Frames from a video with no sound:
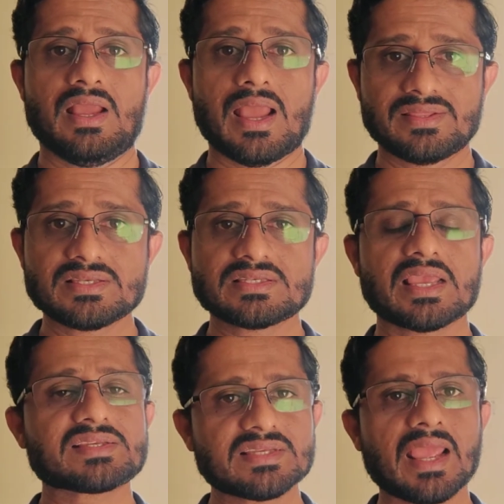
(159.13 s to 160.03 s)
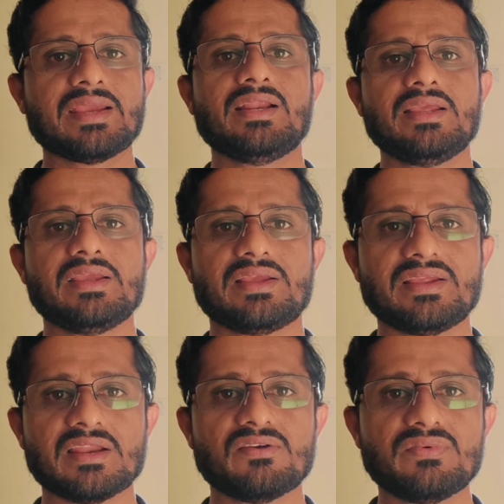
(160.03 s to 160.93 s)
And this is exactly,
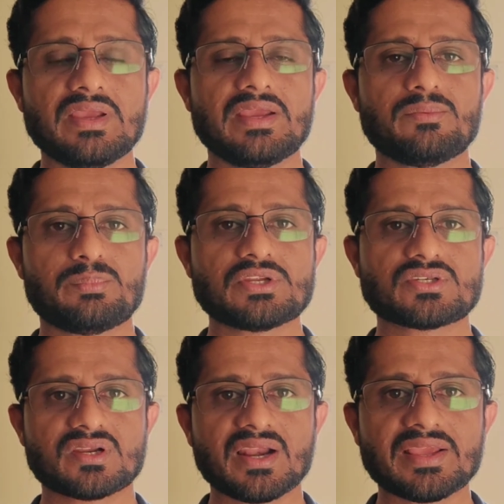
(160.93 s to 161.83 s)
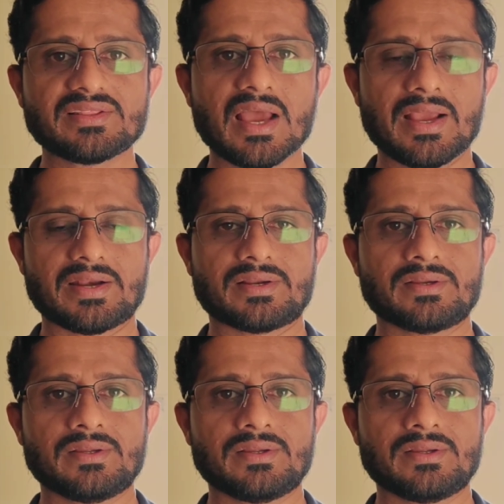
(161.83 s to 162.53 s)
in a way, a picture like that.